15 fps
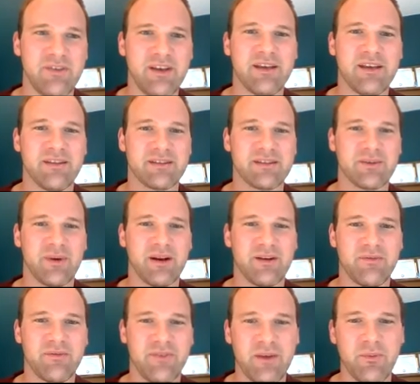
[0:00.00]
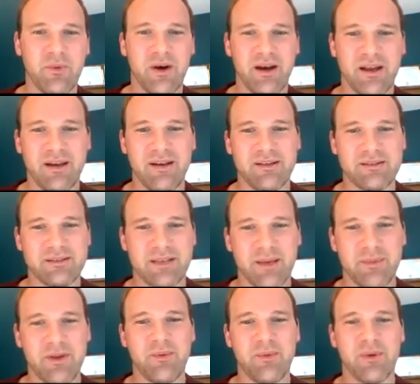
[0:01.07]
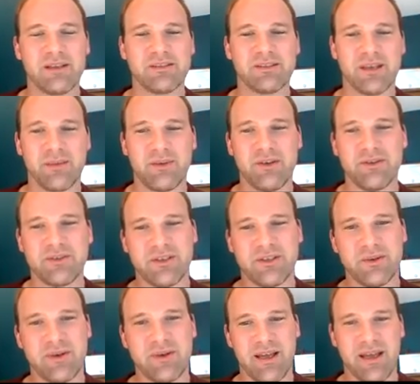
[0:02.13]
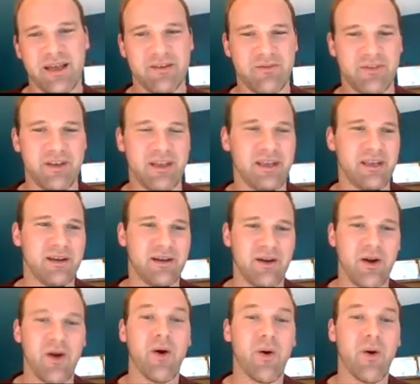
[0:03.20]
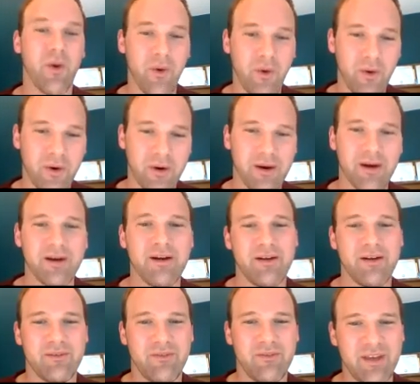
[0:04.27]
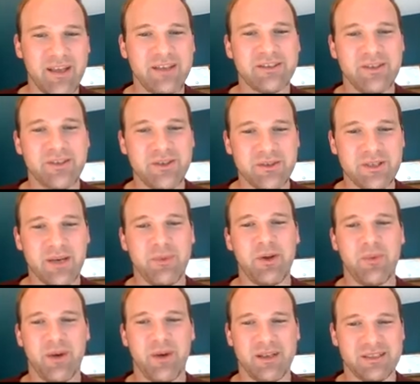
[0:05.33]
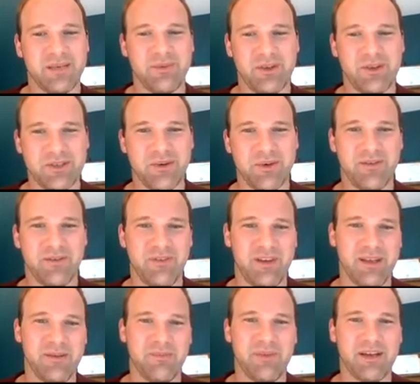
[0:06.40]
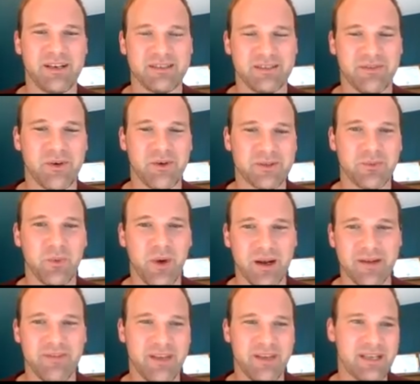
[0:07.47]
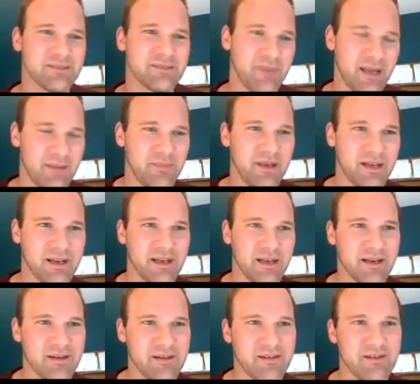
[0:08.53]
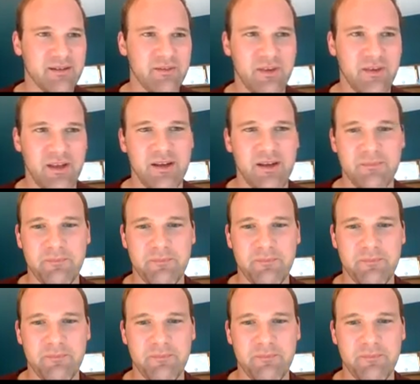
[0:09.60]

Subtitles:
V, the square V1, W1, W2, and V, or V2, W1, W2, and V, because of course one of these may be connected to V.